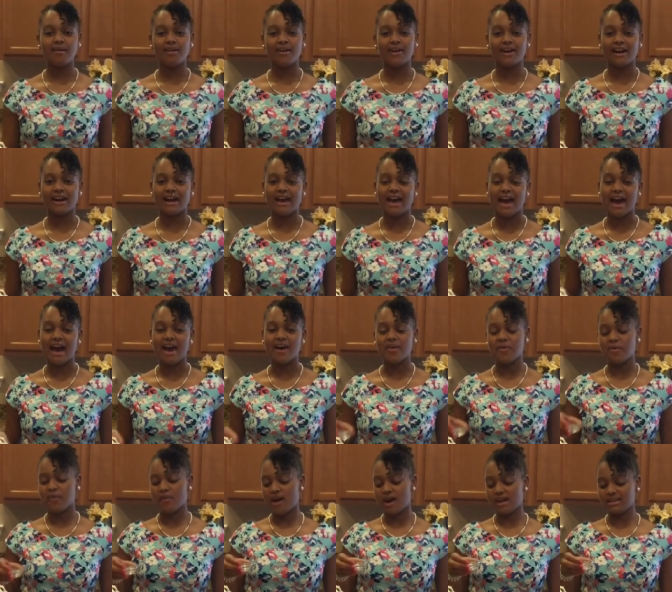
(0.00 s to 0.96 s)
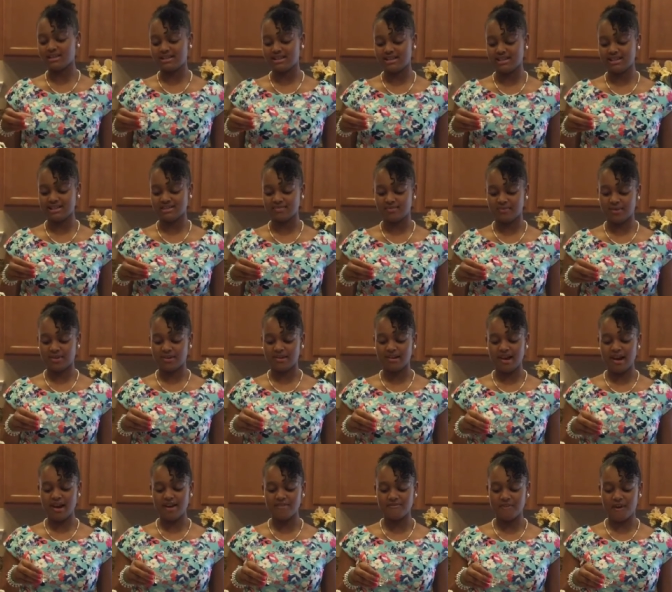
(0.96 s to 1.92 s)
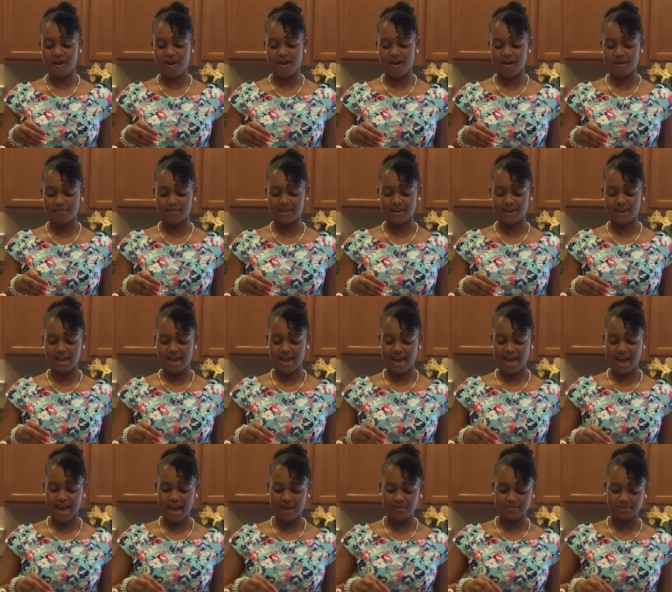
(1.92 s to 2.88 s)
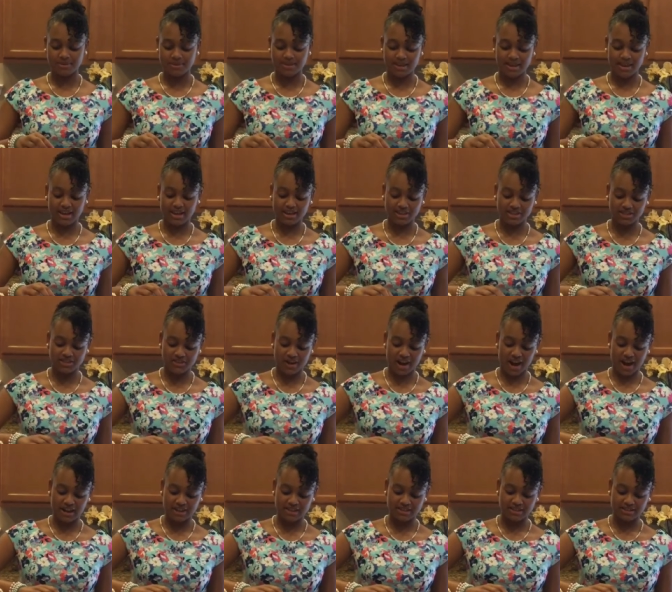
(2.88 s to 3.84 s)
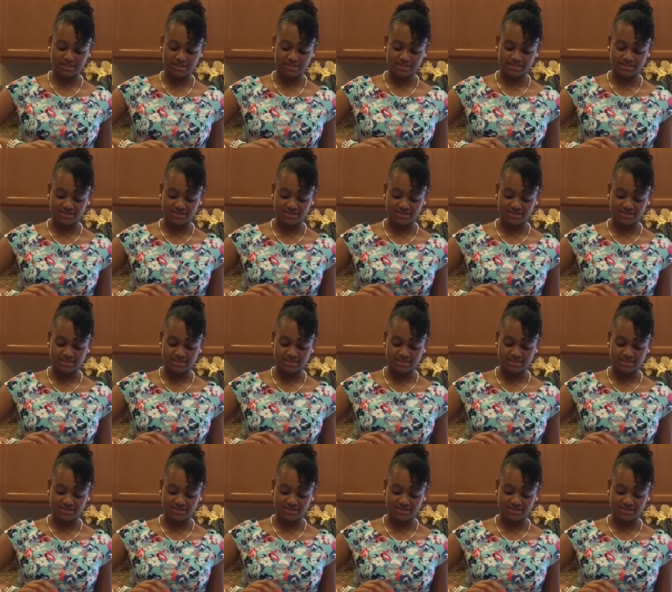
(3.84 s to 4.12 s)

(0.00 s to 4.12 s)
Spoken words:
we're going to add 1 teaspoon of almond extract.